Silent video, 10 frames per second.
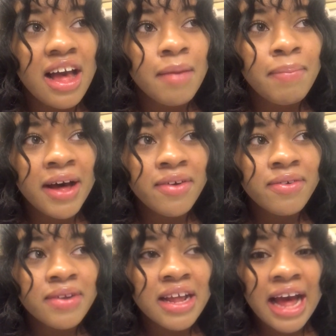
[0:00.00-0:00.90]

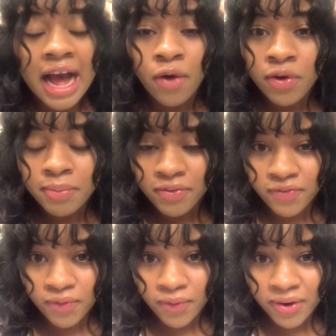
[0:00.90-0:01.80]
About an hour
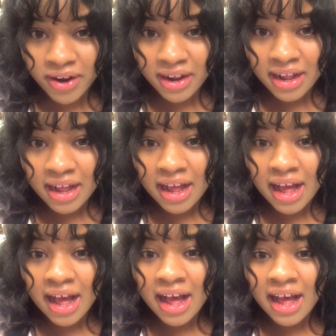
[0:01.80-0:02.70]
before,
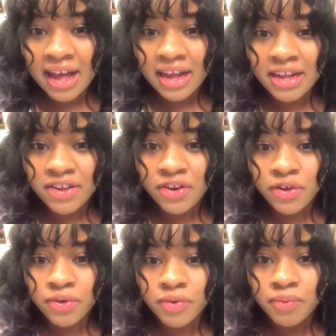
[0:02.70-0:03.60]
I
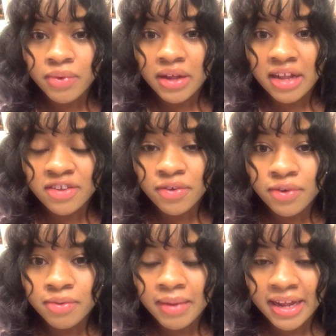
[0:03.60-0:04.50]

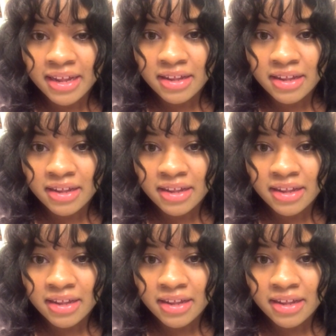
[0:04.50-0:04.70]
told him, like,